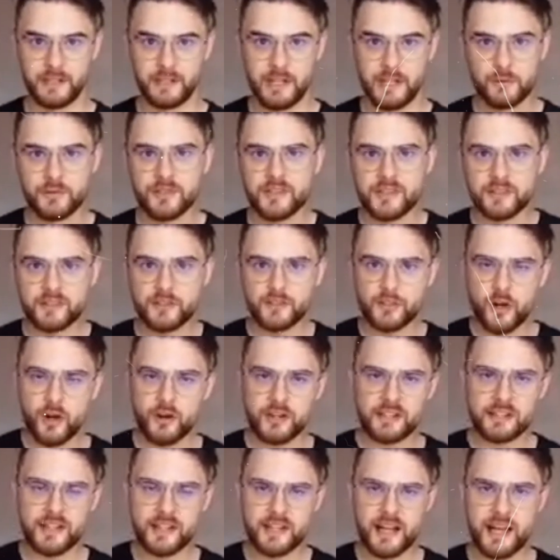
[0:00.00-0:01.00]
It was a
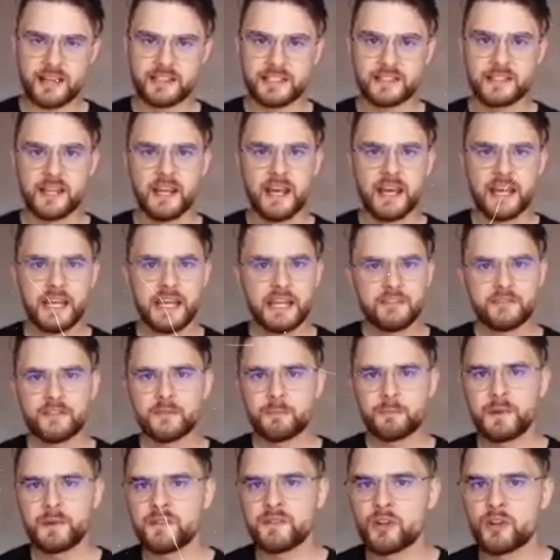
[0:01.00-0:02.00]
story that has
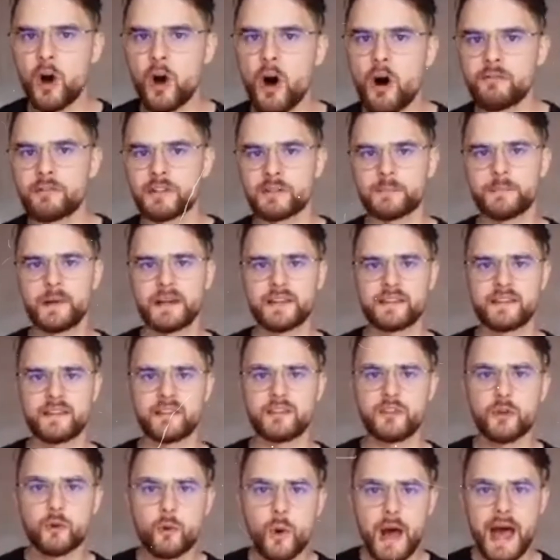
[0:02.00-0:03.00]
even been covered by
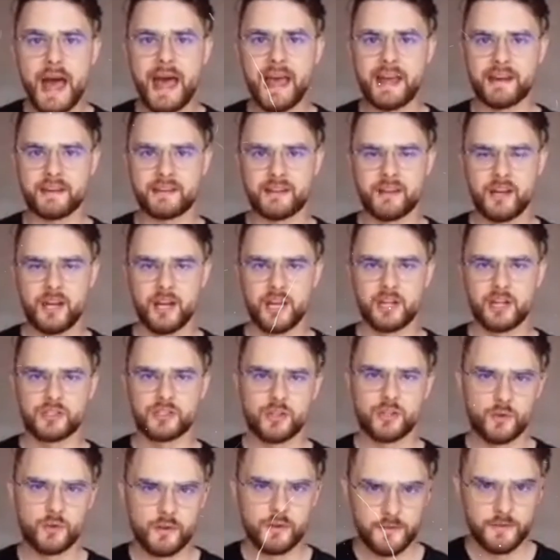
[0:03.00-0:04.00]
the UN,
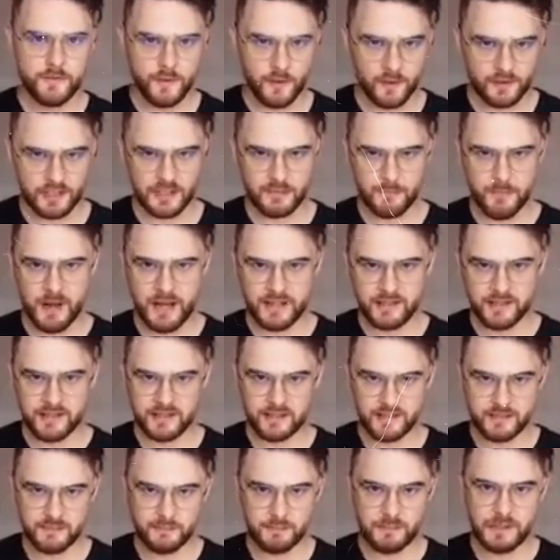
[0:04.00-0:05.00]
so we thought it
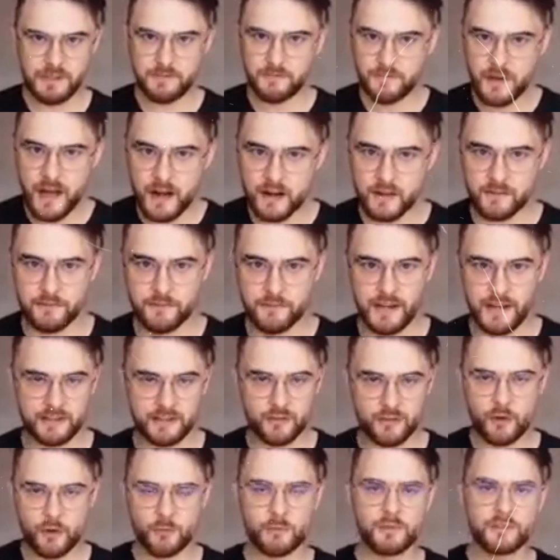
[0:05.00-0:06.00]
must be
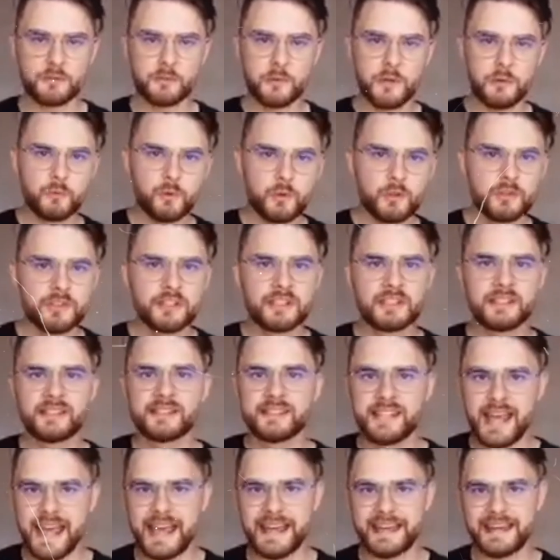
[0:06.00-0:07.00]
verified. Normally we
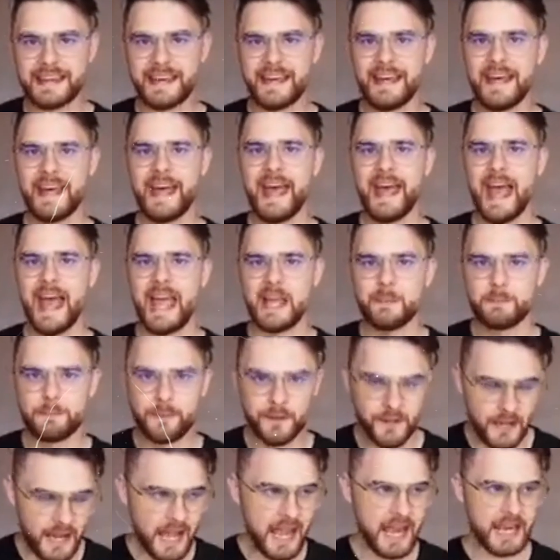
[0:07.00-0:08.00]
wouldn't take a
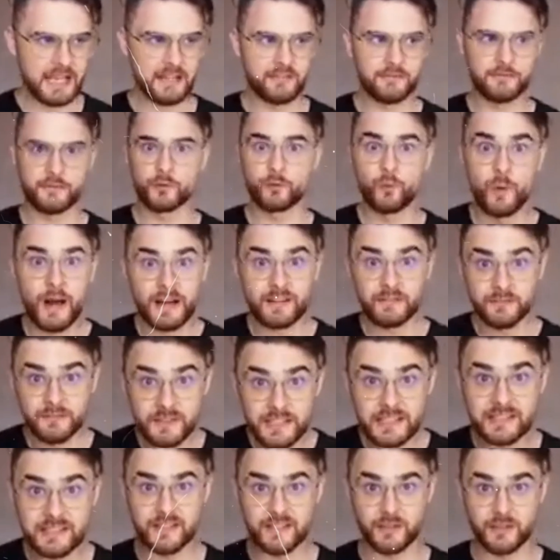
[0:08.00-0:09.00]
plane for one
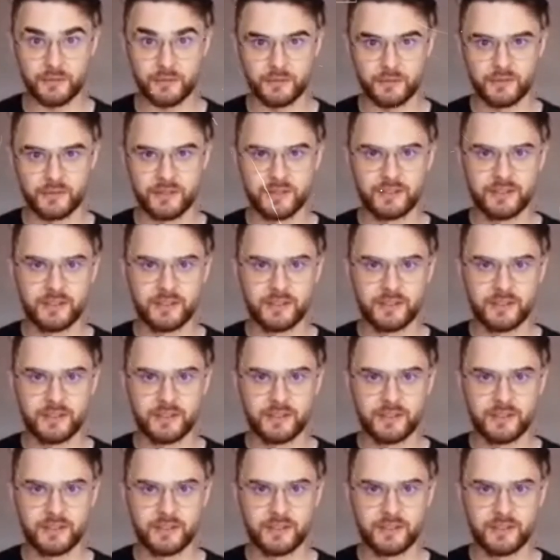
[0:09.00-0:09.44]
video.